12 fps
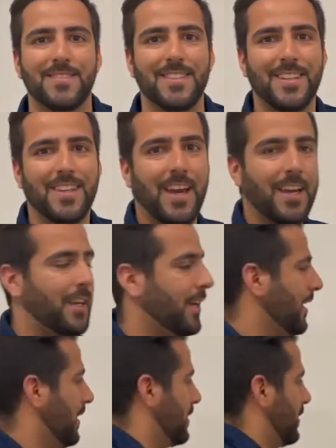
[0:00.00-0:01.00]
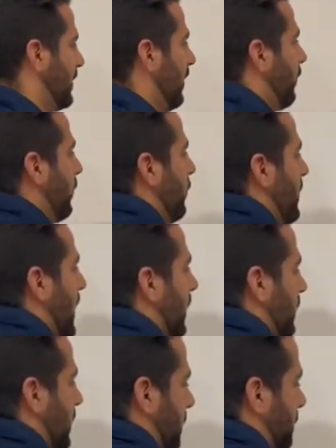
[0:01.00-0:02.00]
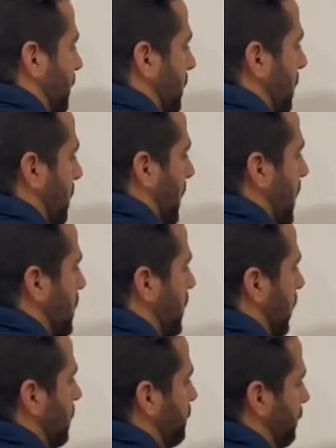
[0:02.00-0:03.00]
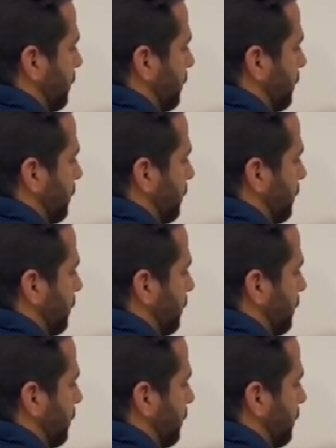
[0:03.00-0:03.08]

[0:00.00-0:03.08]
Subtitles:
Okay, it's a different reality. So